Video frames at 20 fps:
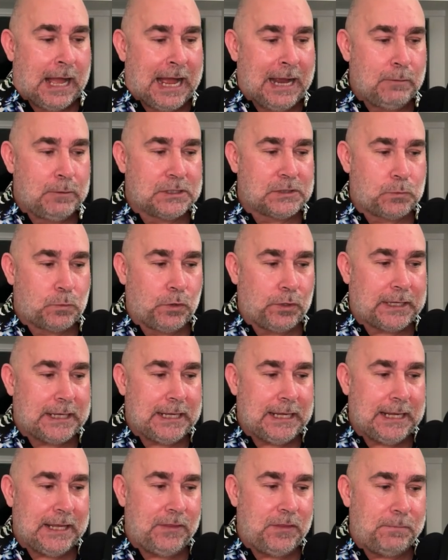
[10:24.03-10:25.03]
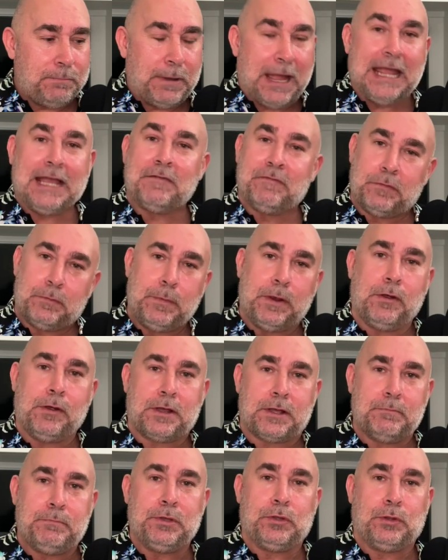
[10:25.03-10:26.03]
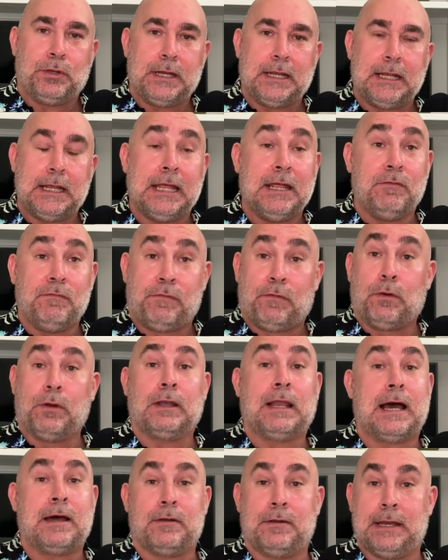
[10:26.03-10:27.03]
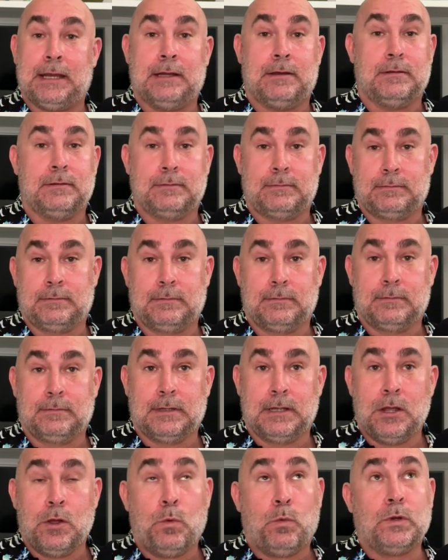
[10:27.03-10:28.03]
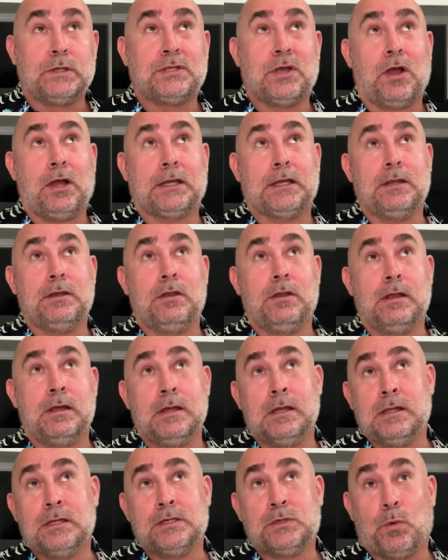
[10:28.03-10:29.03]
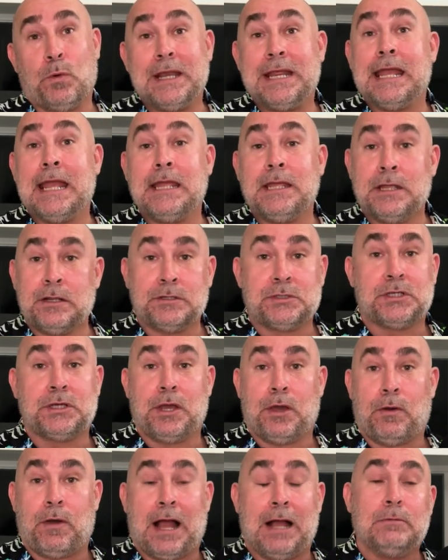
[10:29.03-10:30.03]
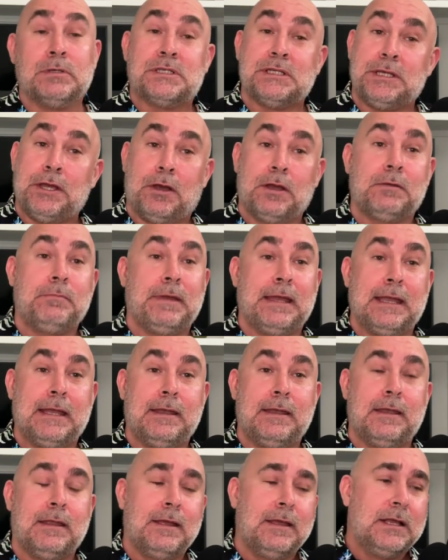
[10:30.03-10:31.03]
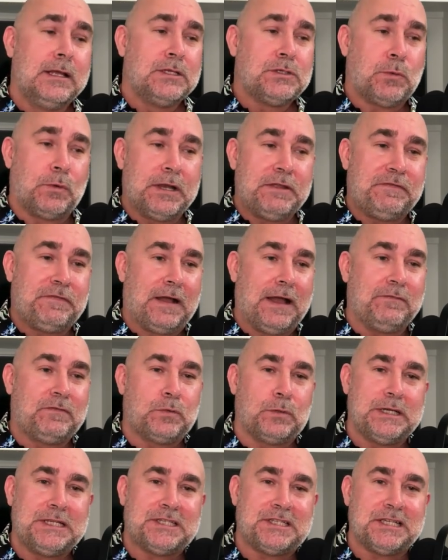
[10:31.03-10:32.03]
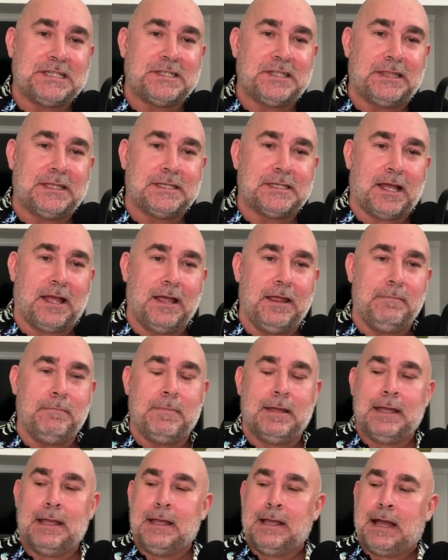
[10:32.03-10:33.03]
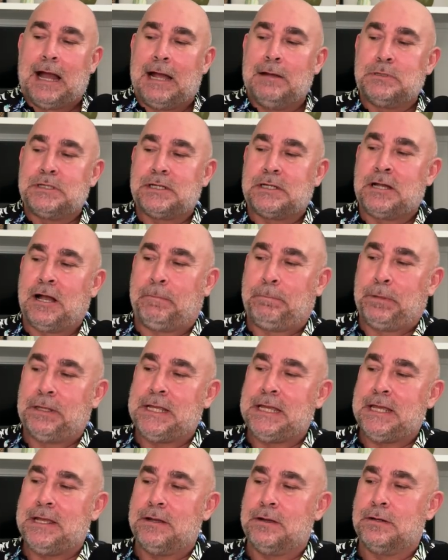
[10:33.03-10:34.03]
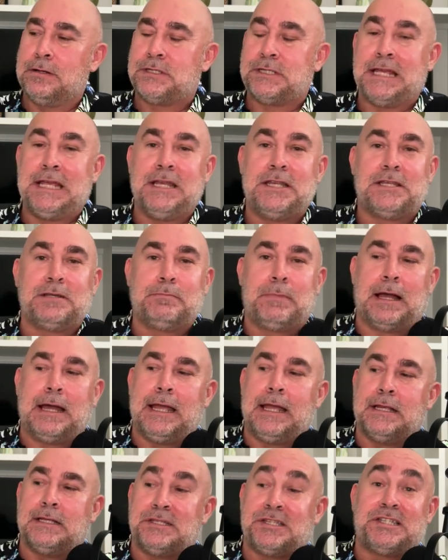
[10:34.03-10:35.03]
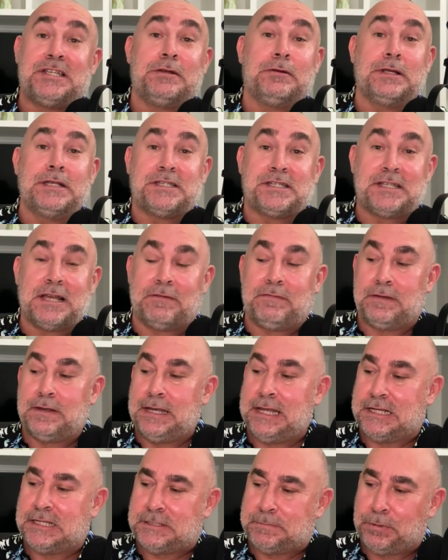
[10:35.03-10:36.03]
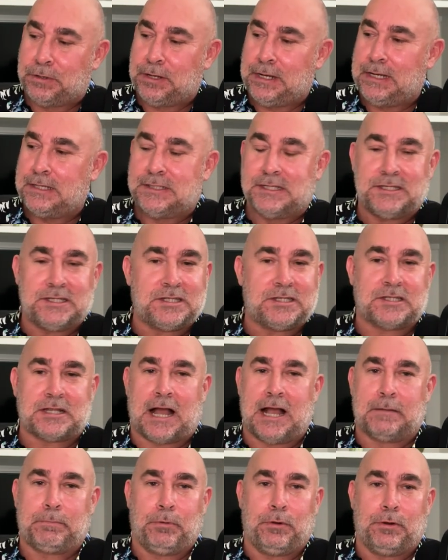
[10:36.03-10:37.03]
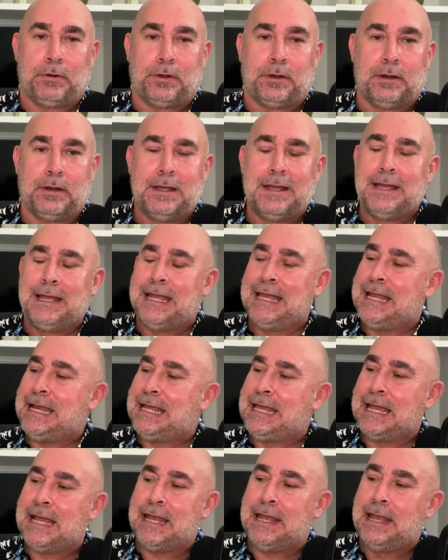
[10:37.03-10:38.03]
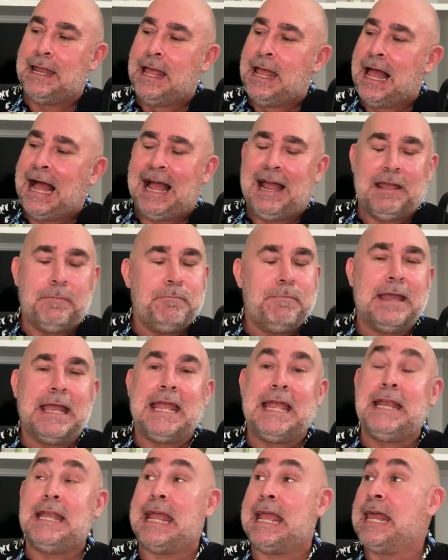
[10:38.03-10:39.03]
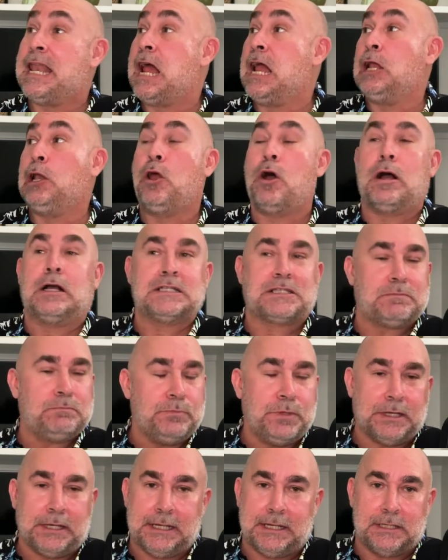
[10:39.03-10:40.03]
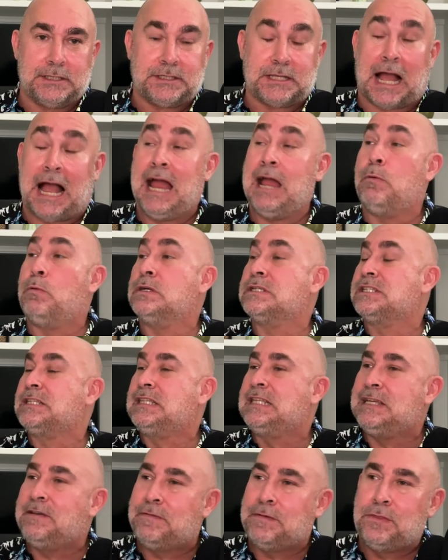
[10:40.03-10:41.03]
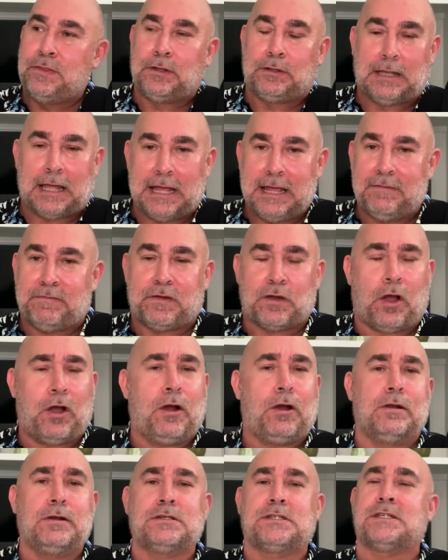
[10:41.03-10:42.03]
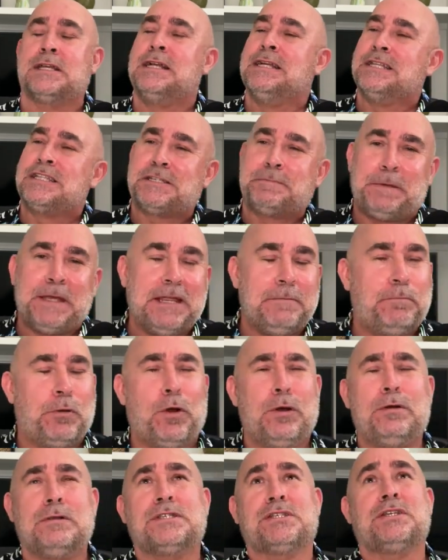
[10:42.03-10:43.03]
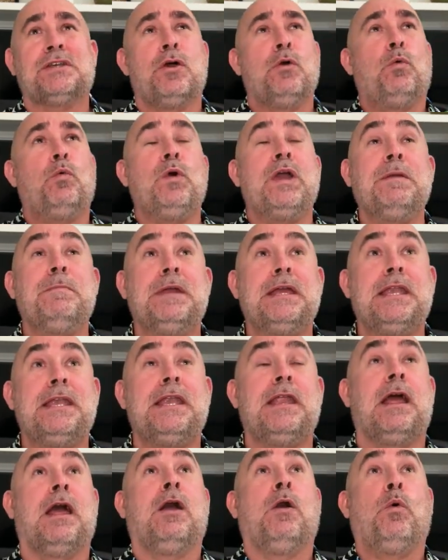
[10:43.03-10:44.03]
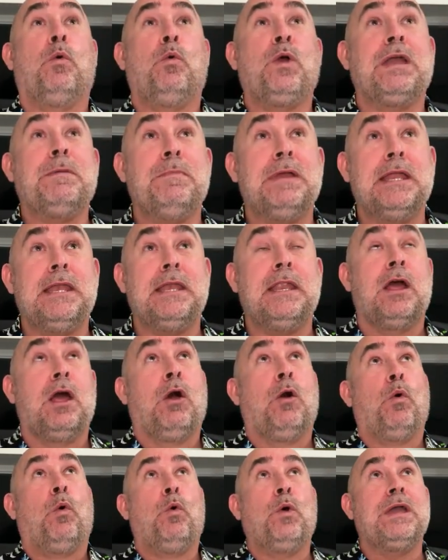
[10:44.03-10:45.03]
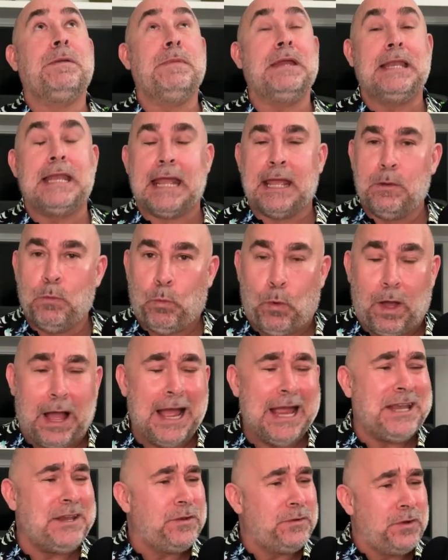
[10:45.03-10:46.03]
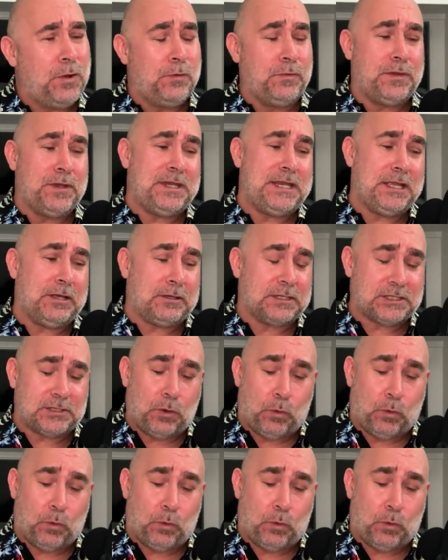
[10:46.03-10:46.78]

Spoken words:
I was working in the Bank of America building in Fort Lauderdale. We're talking 28 years ago. I was a young man, 25, 26 at the time. I was a couple of years into my Series 7 experience as a stockbroker. And again, I made and I lost millions. I was living the life, cars, speedboats, women, and wine. You know the deal.